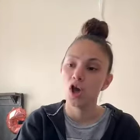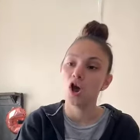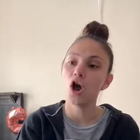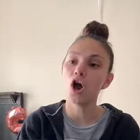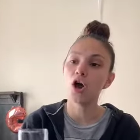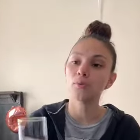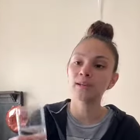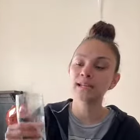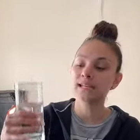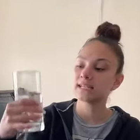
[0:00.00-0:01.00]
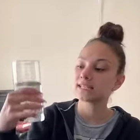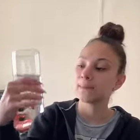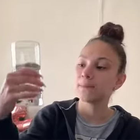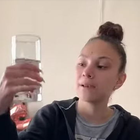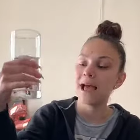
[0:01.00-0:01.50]
all we need is a
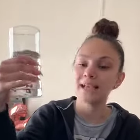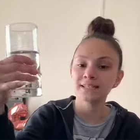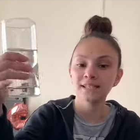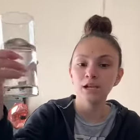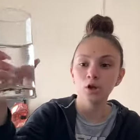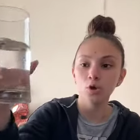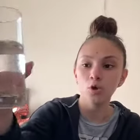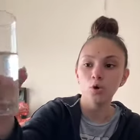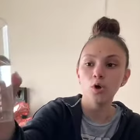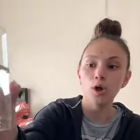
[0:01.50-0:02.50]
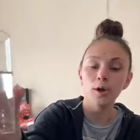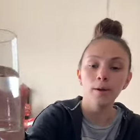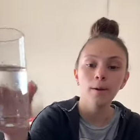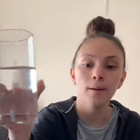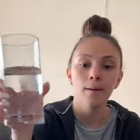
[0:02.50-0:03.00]
plastic or
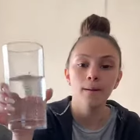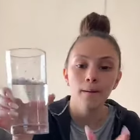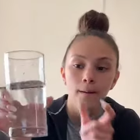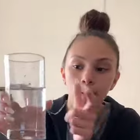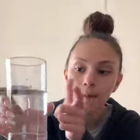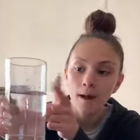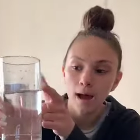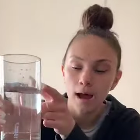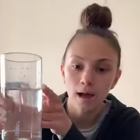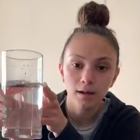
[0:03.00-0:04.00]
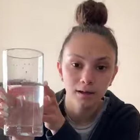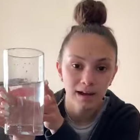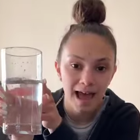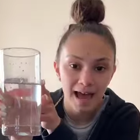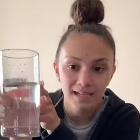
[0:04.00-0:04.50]

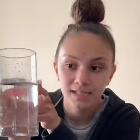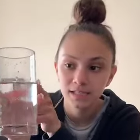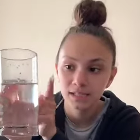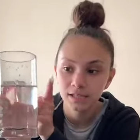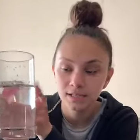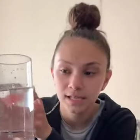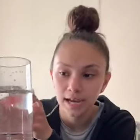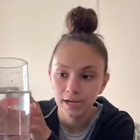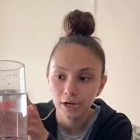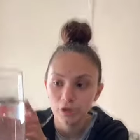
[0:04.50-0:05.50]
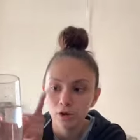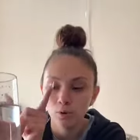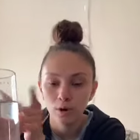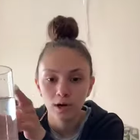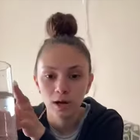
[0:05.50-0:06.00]
glass container
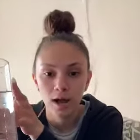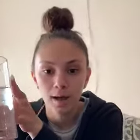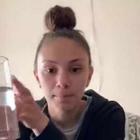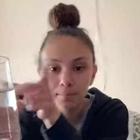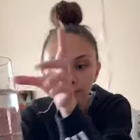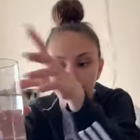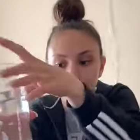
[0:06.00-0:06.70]
or a cup, a